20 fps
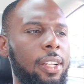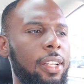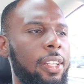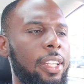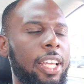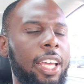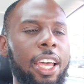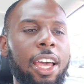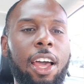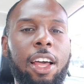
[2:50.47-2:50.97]

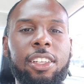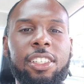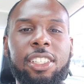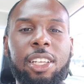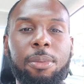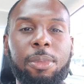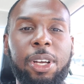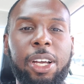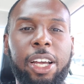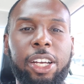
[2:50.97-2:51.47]
there are
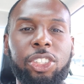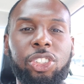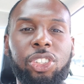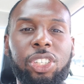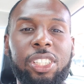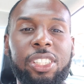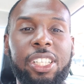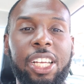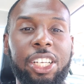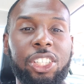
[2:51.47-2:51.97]
some
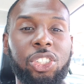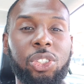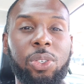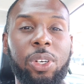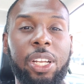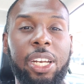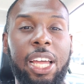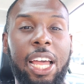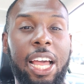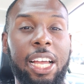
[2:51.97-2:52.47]
countries that you
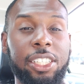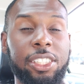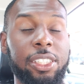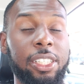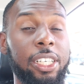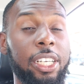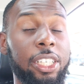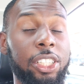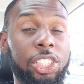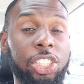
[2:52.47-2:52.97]
can
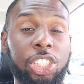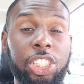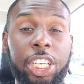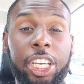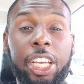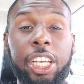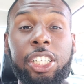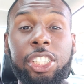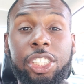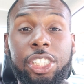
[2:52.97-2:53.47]
actually
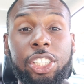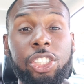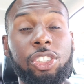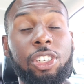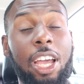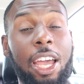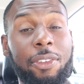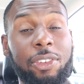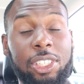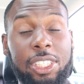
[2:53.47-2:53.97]
exchange your
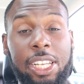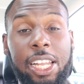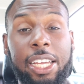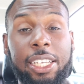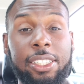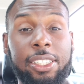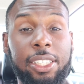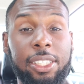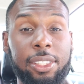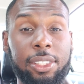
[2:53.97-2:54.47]
driver's
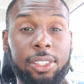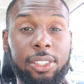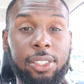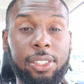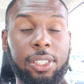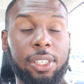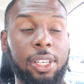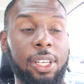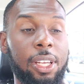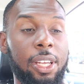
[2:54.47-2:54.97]

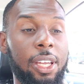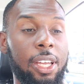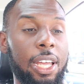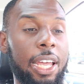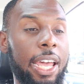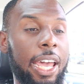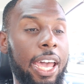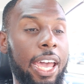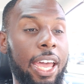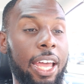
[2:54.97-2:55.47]
license.
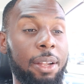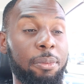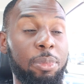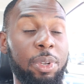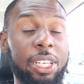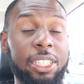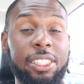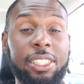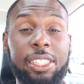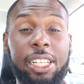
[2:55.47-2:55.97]
And
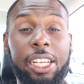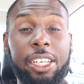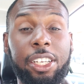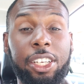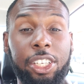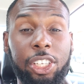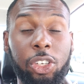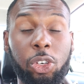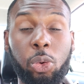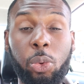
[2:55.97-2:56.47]
places like the
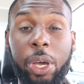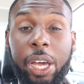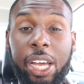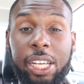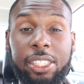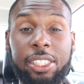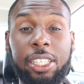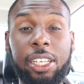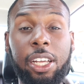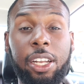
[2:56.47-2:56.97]

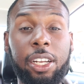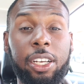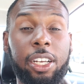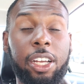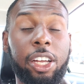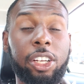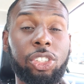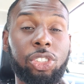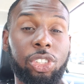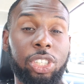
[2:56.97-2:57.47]
US and other
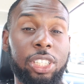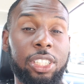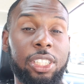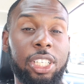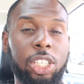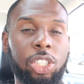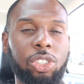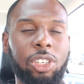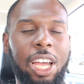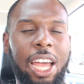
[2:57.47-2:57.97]
countries
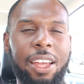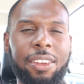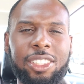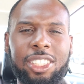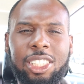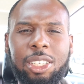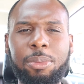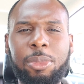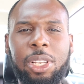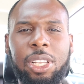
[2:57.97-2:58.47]
that drive
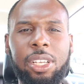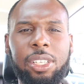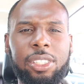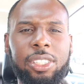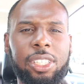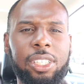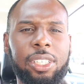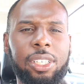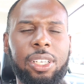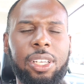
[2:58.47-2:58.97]
similar
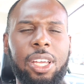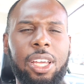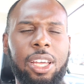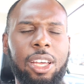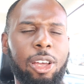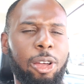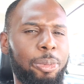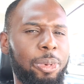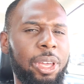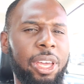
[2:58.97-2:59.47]
to
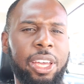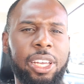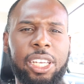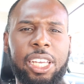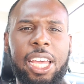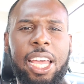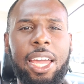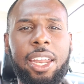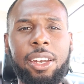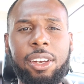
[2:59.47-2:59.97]
up here in
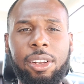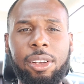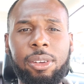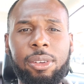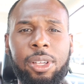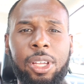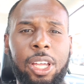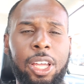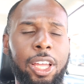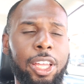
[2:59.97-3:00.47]
Canada,
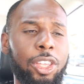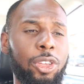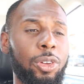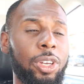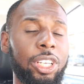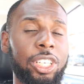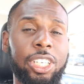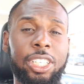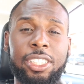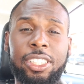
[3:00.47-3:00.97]
you
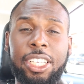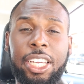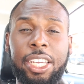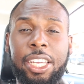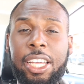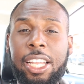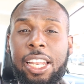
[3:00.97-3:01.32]
can just take your